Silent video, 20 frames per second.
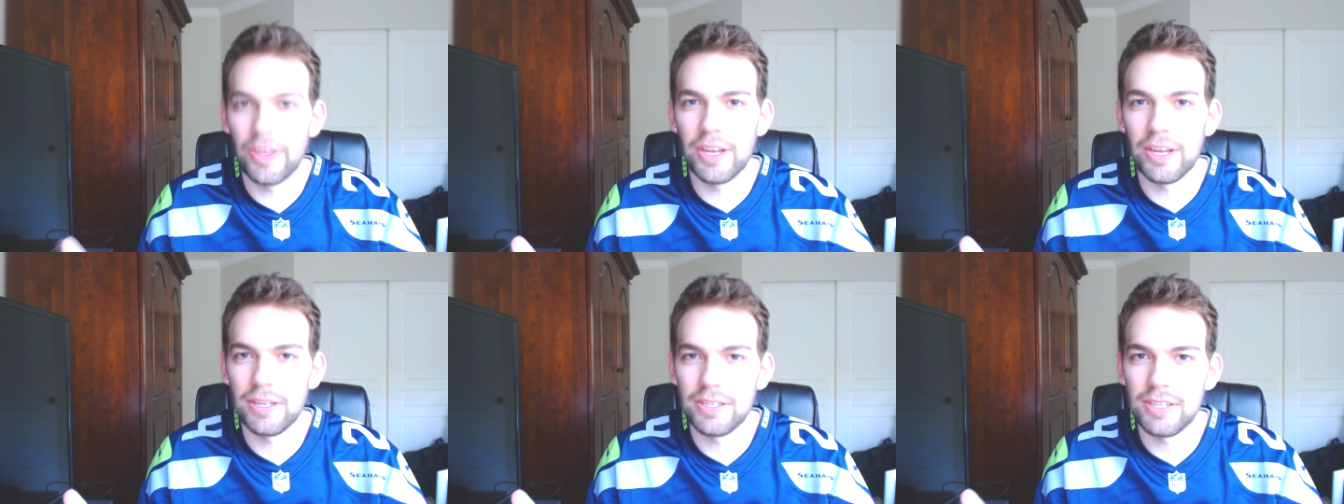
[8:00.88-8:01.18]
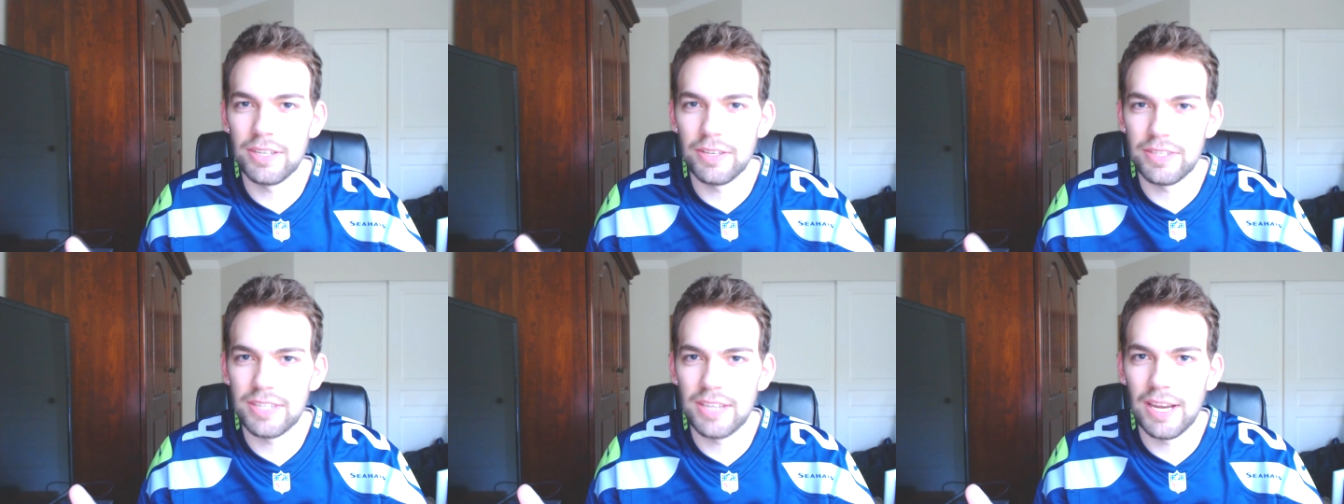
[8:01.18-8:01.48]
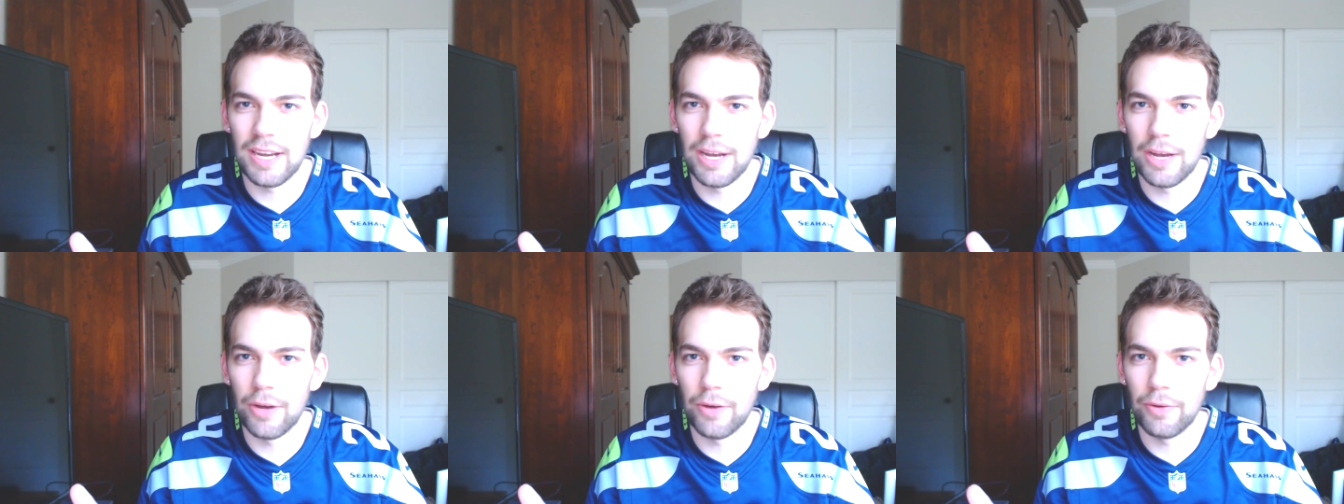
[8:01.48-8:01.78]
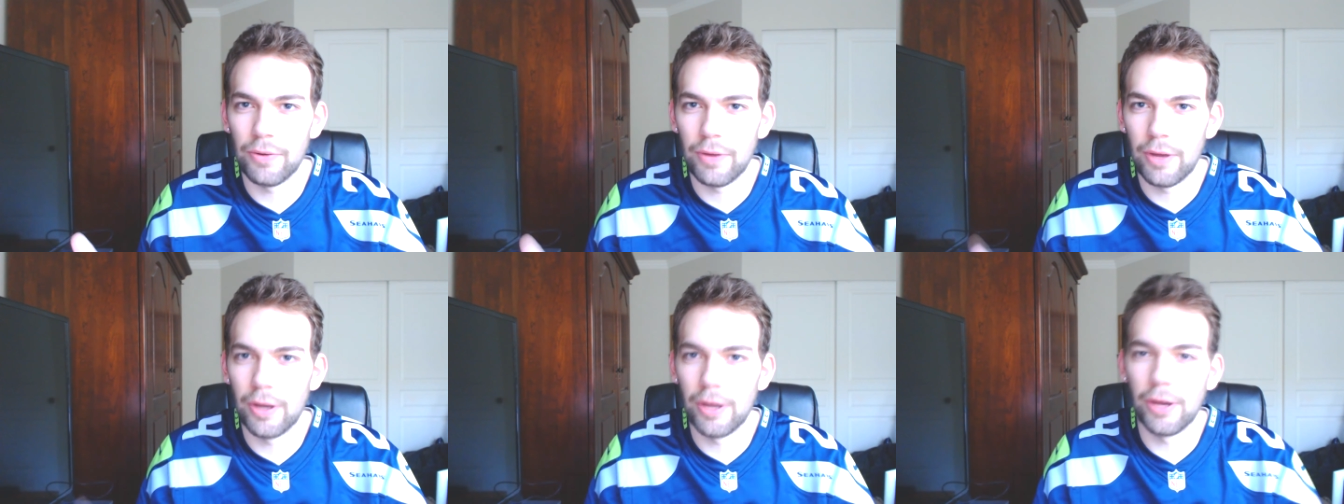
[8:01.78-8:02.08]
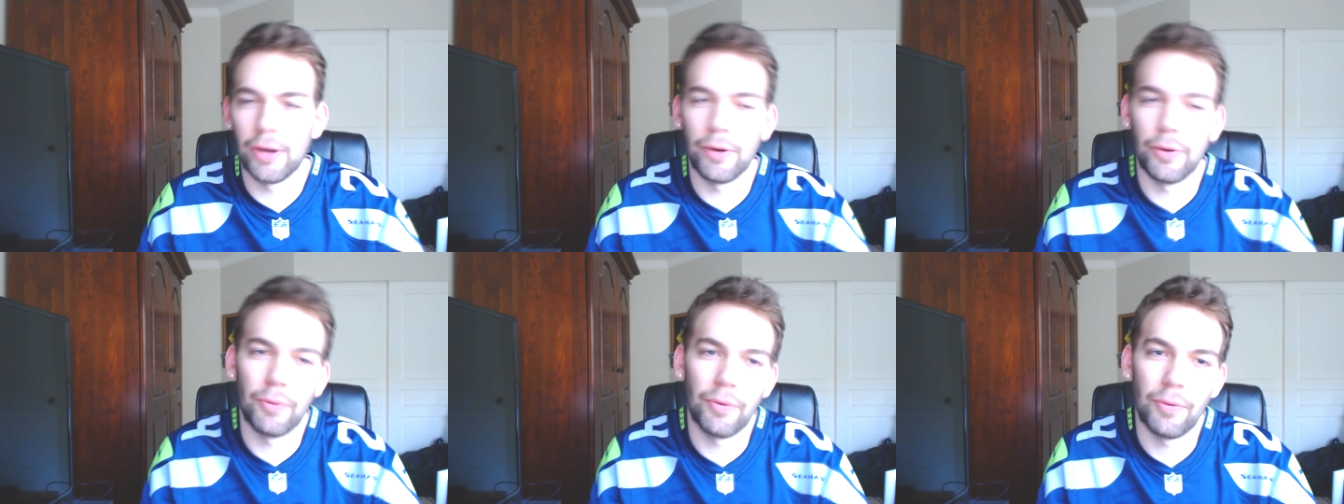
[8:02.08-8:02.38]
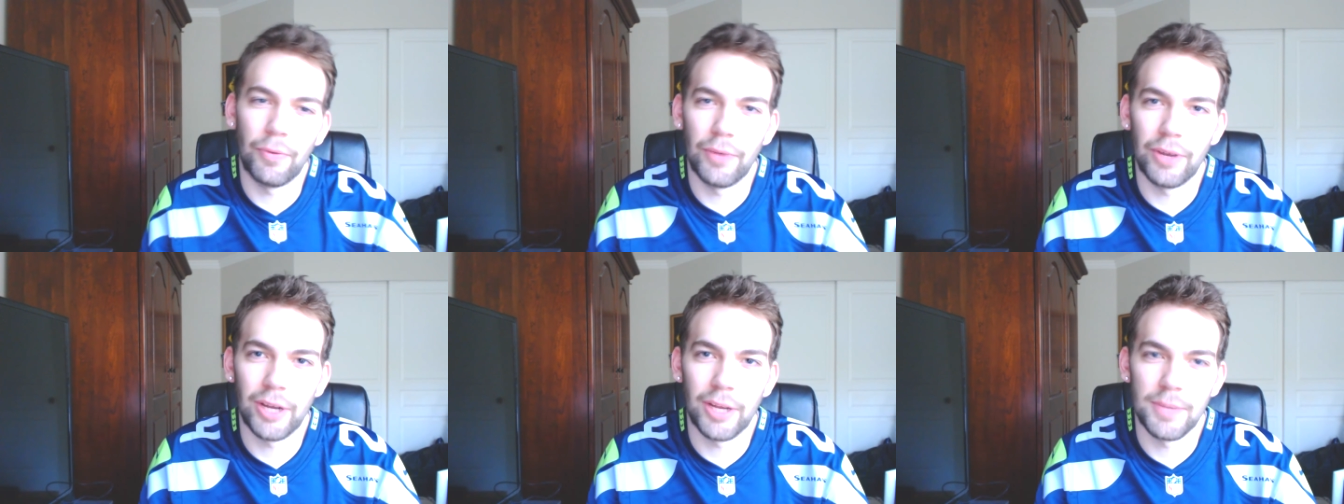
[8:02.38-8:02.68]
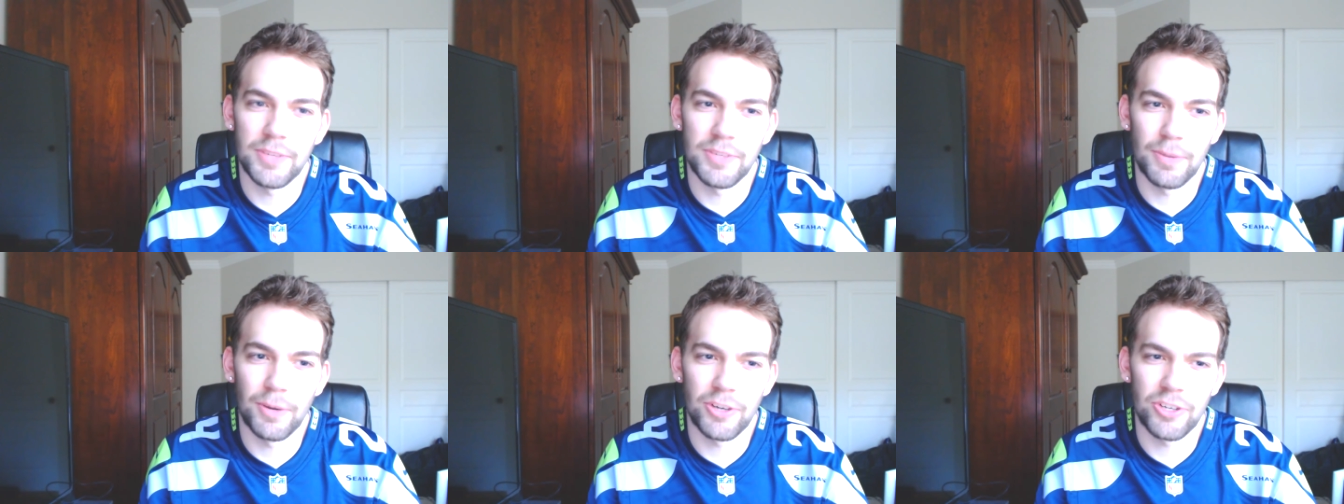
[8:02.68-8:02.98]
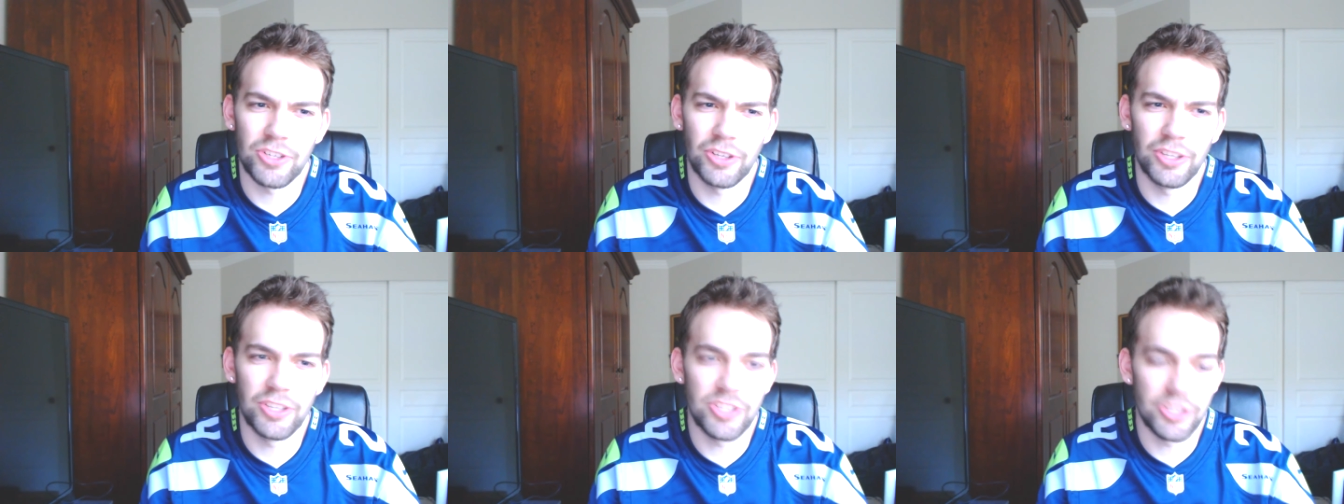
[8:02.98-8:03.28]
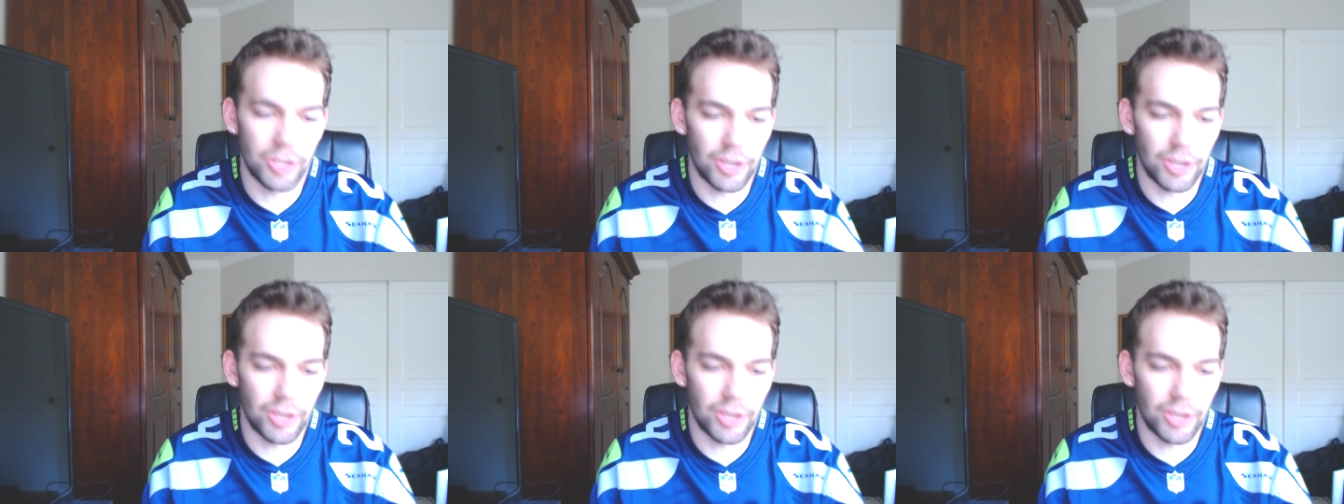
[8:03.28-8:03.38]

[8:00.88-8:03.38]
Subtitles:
things that stand out when it comes to Marshawn Lynch.